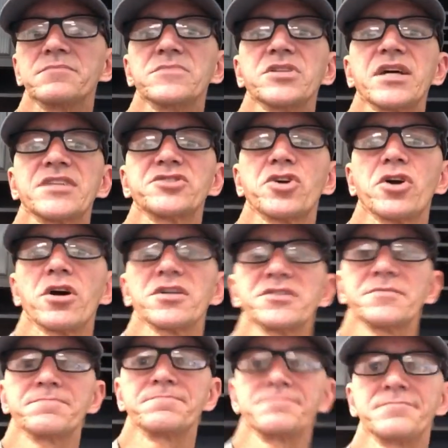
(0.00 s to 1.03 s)
You guys are
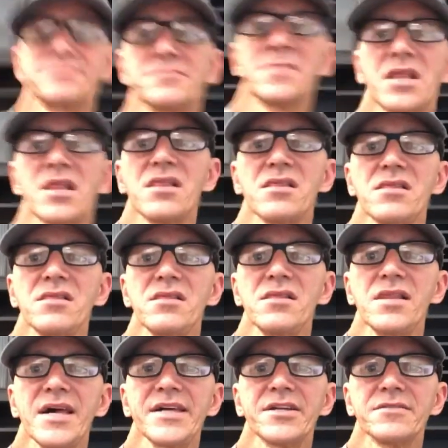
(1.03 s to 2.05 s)
awesome.
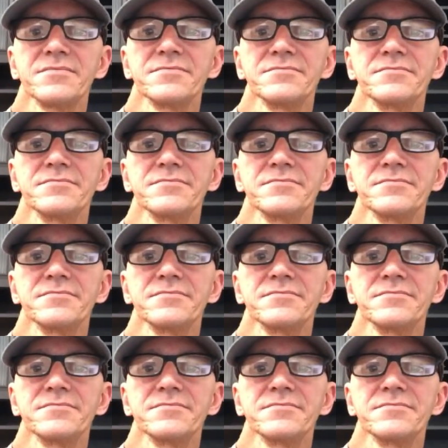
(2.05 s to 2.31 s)
Later.